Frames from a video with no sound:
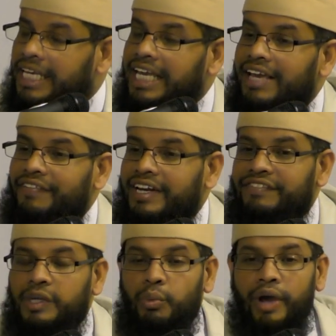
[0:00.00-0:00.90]
Even
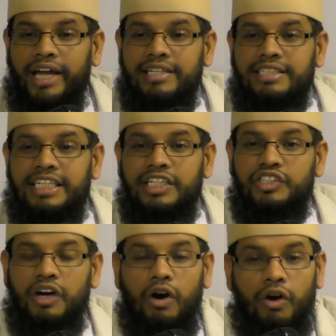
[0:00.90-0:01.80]
if they went
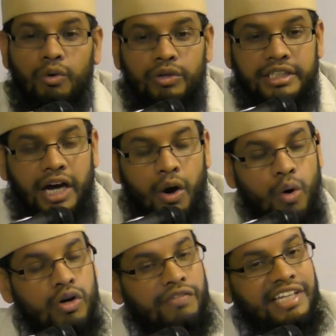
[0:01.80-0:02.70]
into the
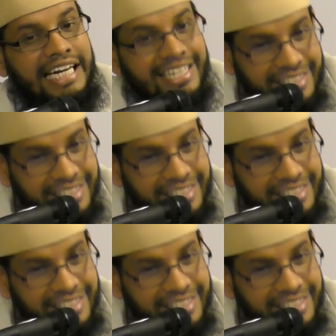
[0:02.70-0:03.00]
hole of